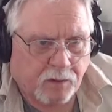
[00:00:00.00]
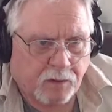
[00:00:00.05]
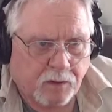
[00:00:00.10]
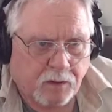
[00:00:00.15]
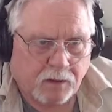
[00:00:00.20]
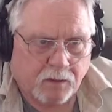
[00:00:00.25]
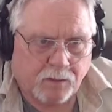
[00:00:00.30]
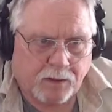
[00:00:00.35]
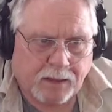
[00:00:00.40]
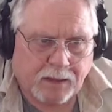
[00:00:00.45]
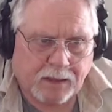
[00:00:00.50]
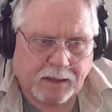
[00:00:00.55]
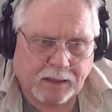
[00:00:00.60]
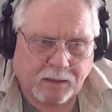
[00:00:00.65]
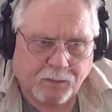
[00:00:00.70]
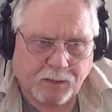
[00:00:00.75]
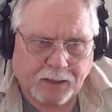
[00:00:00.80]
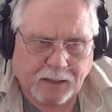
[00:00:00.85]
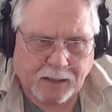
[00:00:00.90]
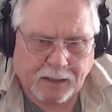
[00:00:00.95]
Goodbye,
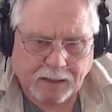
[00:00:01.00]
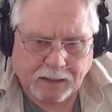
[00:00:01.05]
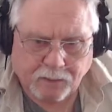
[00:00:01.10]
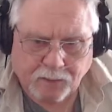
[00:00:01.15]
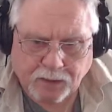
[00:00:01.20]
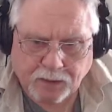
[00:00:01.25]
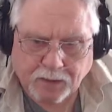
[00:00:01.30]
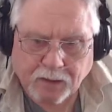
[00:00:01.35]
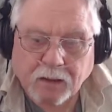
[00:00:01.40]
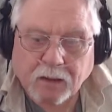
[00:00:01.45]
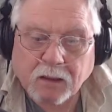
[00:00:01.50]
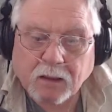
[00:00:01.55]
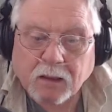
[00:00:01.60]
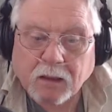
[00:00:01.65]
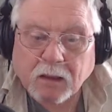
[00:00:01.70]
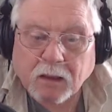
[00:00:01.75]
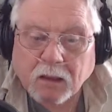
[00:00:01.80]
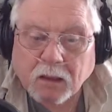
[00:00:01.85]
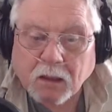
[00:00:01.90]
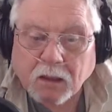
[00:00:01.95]
goodbye, goodbye.
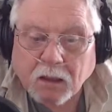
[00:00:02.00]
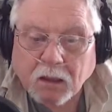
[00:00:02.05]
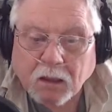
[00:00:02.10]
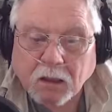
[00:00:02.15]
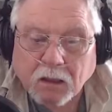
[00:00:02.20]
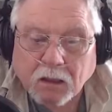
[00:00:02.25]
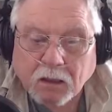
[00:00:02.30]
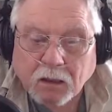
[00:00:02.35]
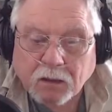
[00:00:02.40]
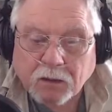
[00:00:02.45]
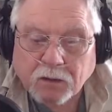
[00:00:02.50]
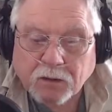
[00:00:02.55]
You